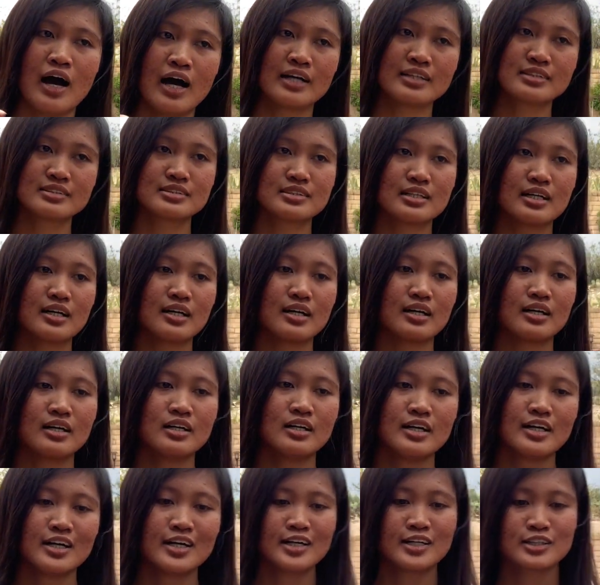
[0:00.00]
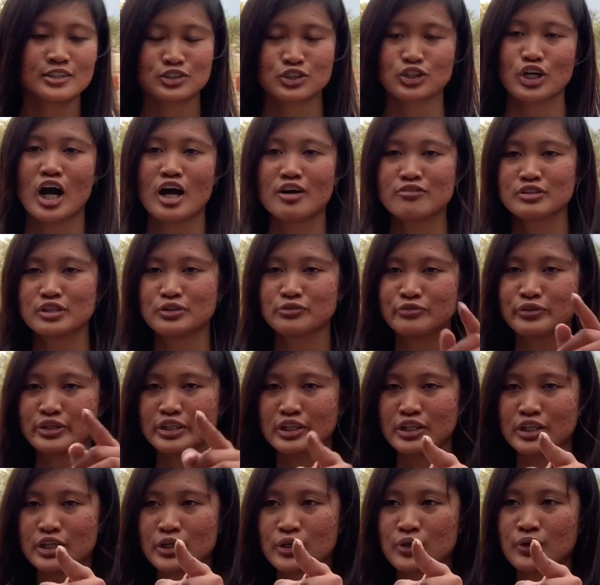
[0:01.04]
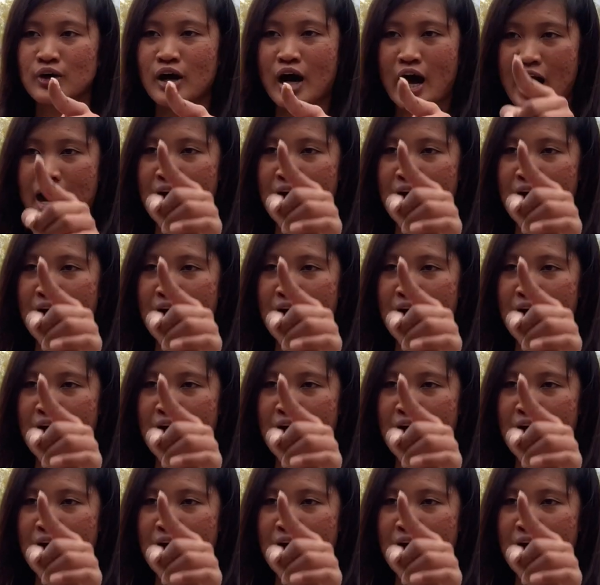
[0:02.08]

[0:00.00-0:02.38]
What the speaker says: as a travel video.